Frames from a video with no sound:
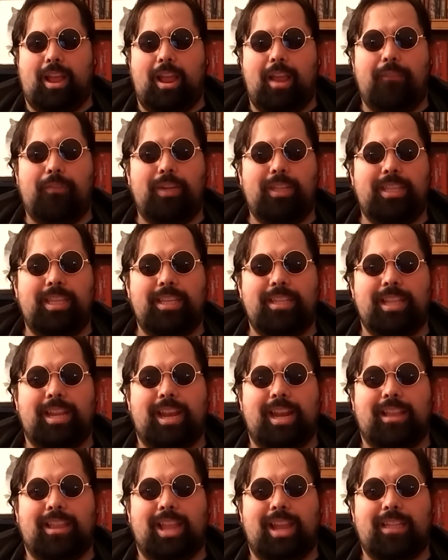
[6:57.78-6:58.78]
Everything
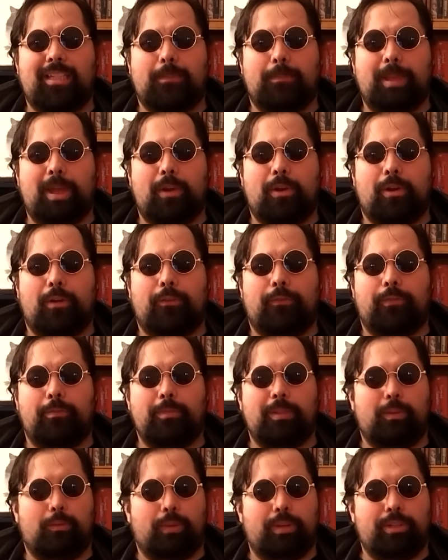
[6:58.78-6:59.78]
that I liked about her
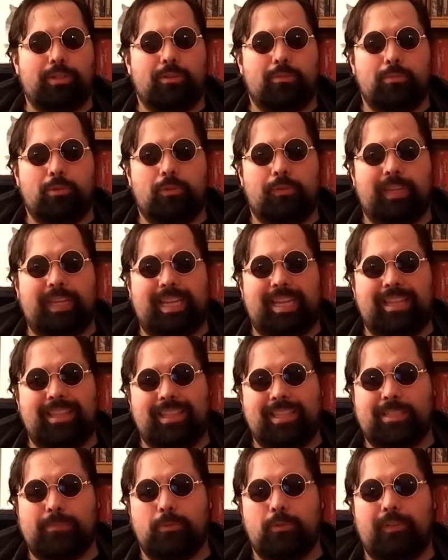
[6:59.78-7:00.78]
from the original movie
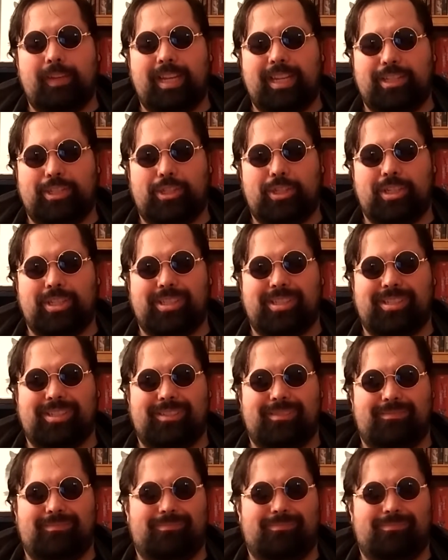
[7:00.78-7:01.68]
in this movie is just